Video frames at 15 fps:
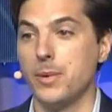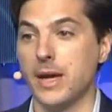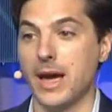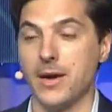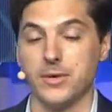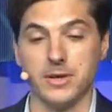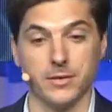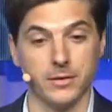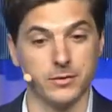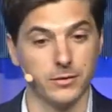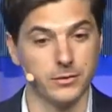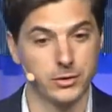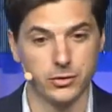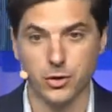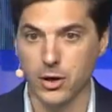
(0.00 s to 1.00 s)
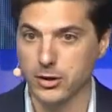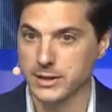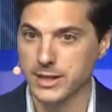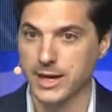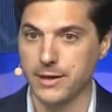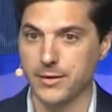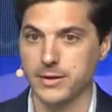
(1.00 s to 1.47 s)
have a strong
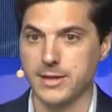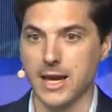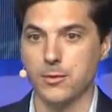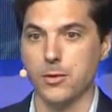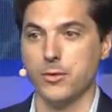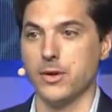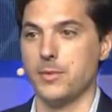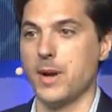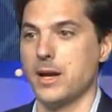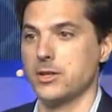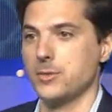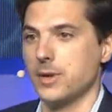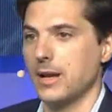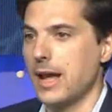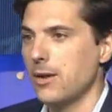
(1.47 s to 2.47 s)
seat at the table with management,